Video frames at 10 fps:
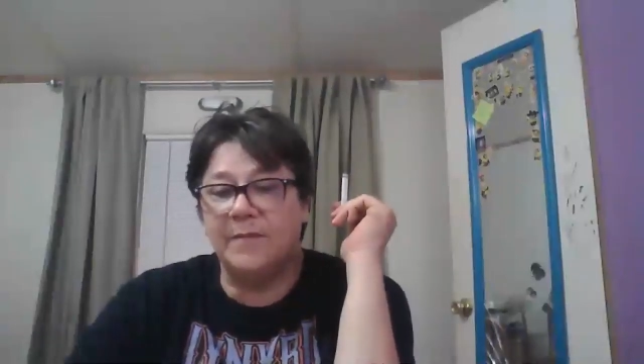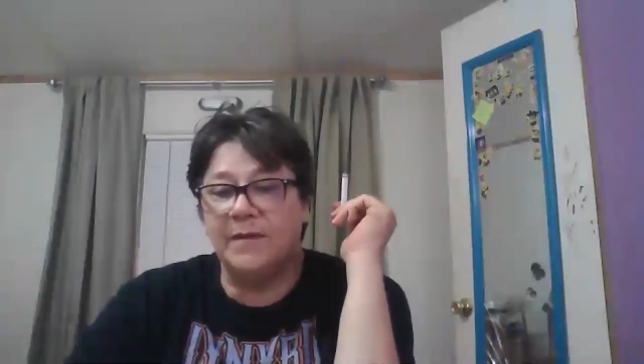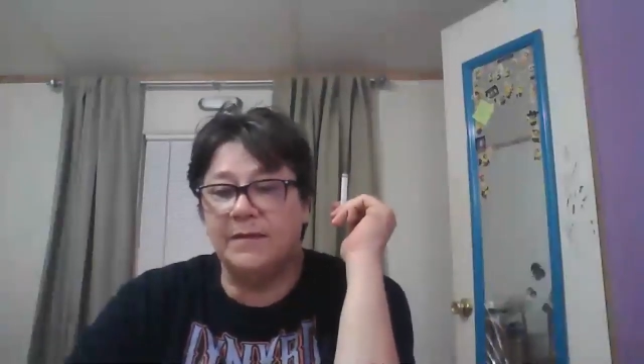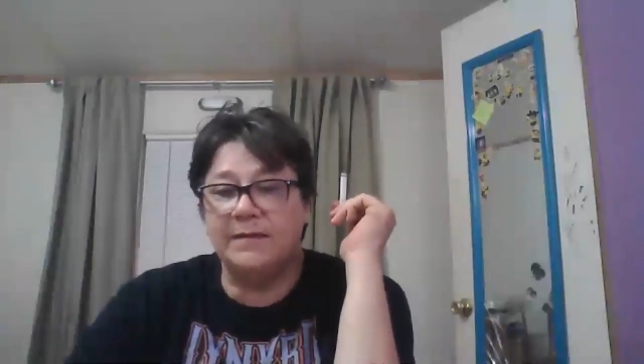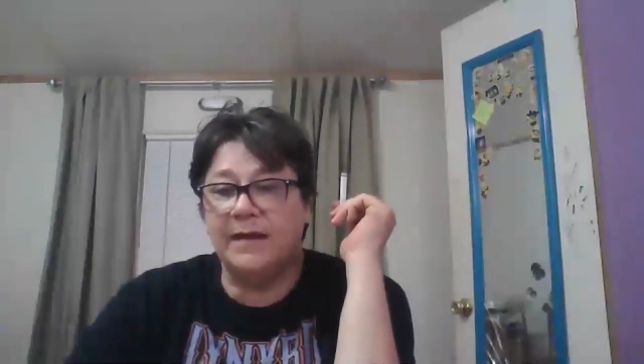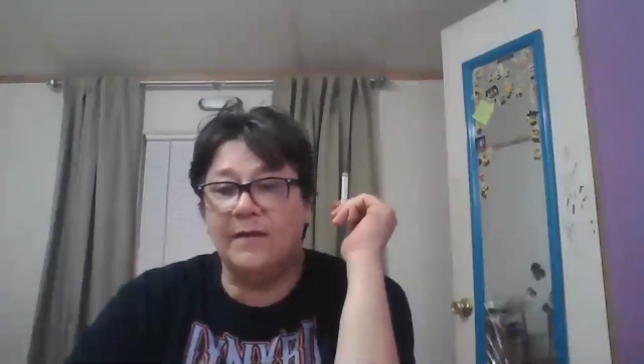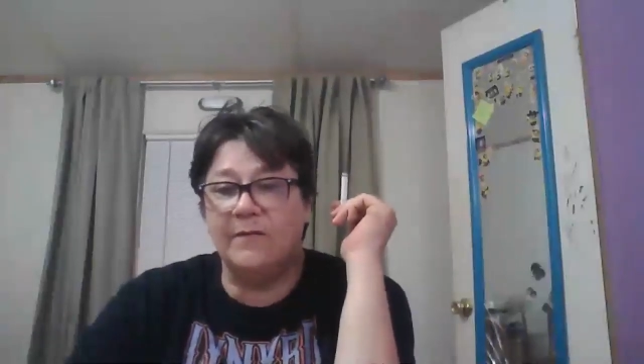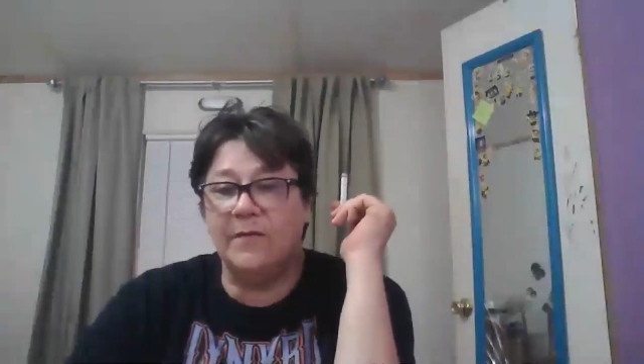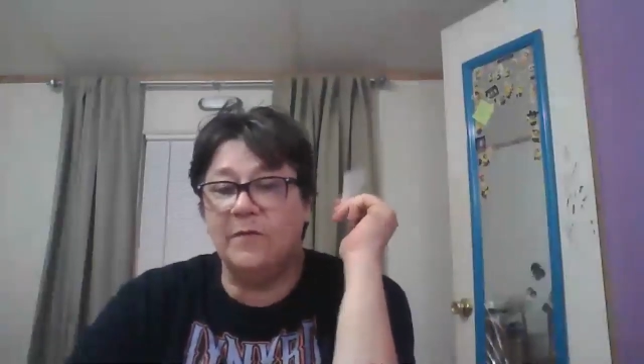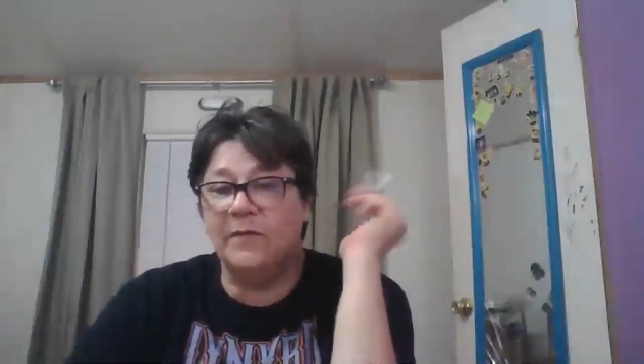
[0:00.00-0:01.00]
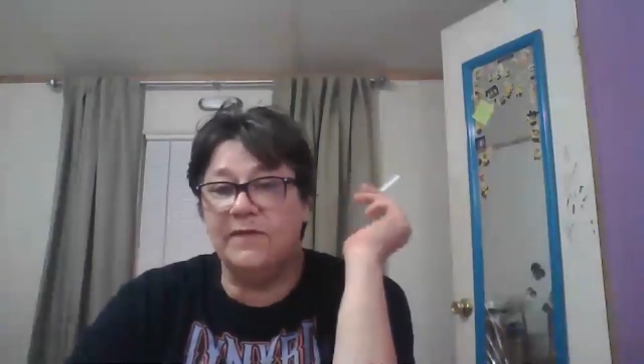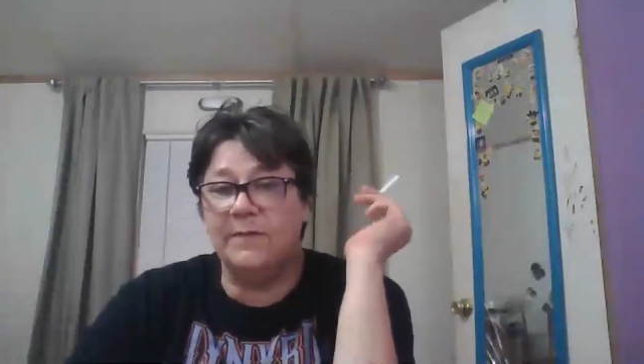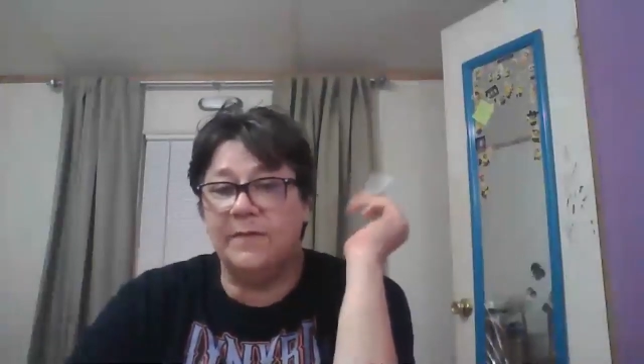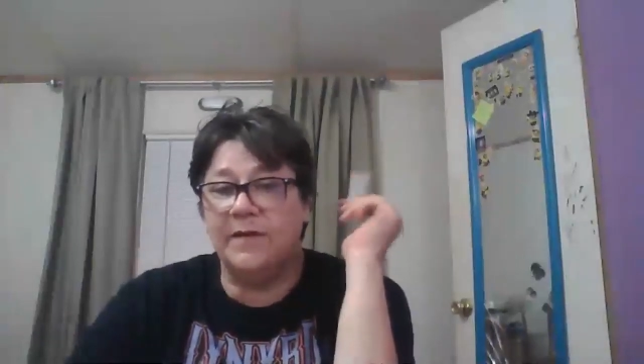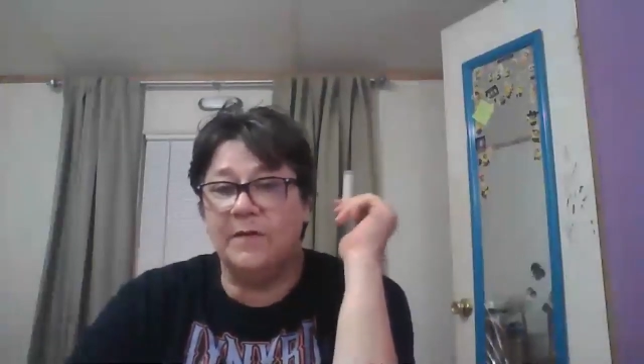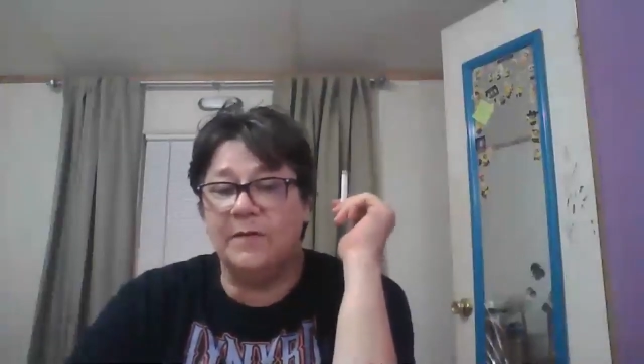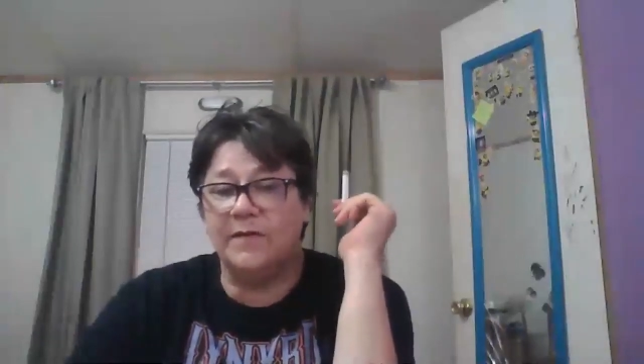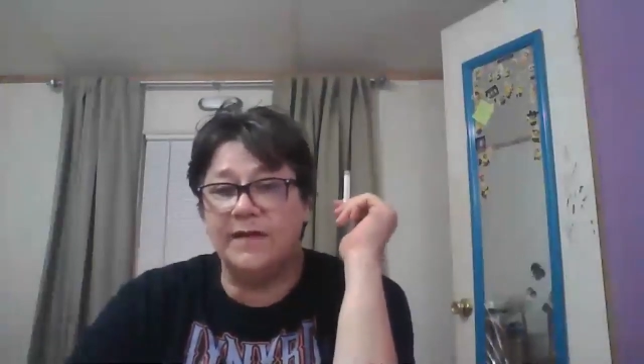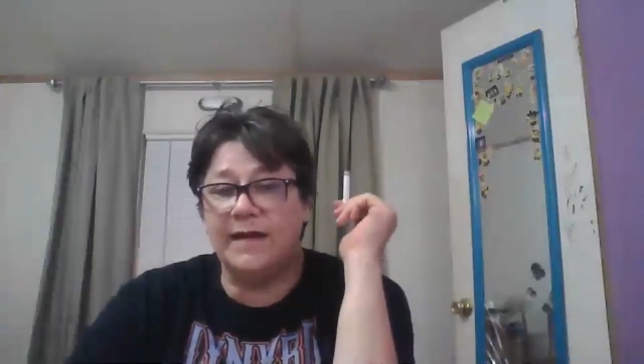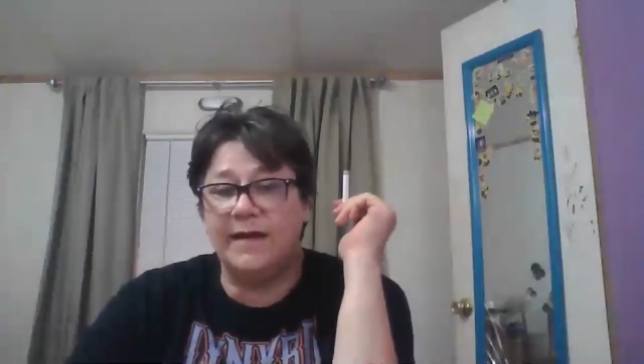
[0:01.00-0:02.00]
But they don't know where Scipio or
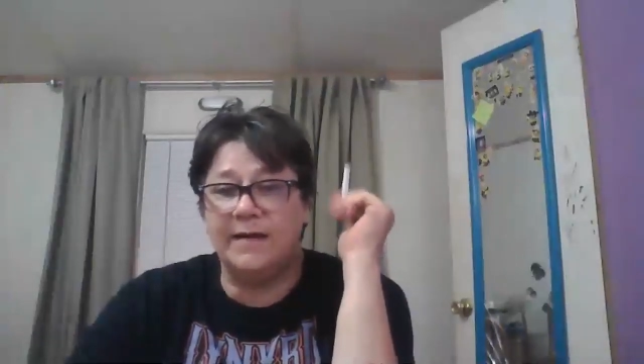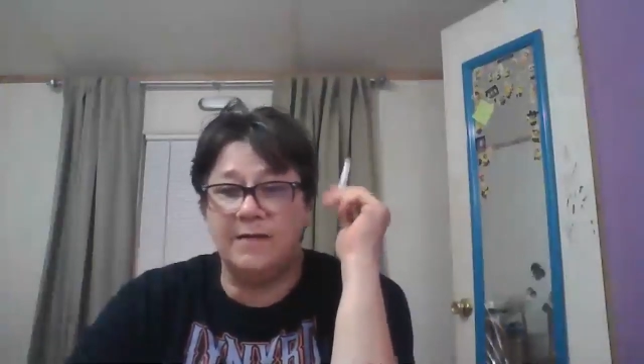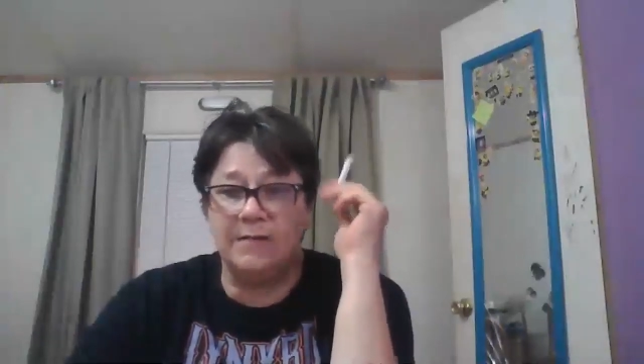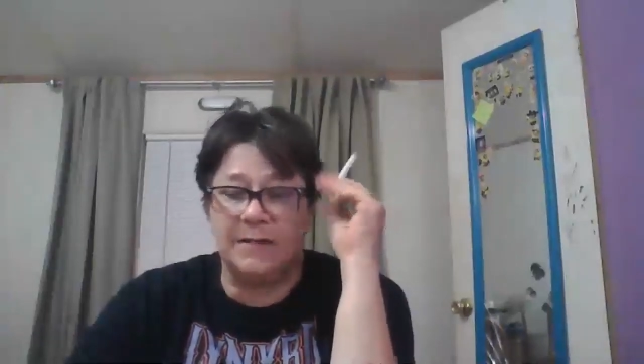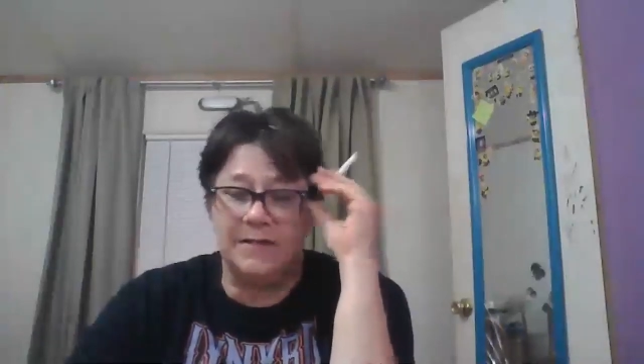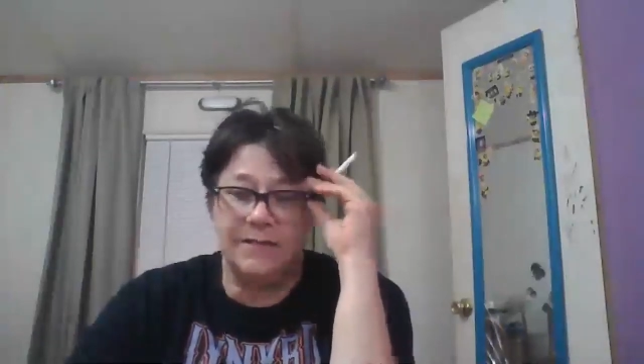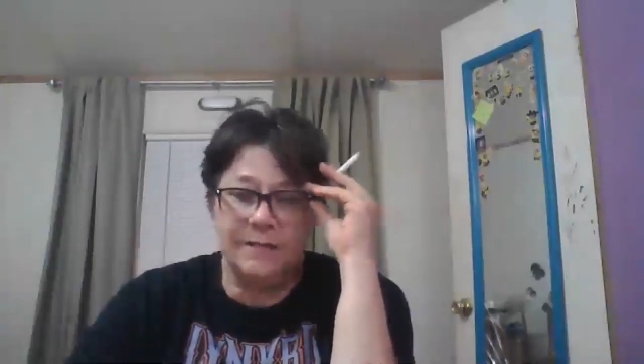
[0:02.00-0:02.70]
Taneyville is.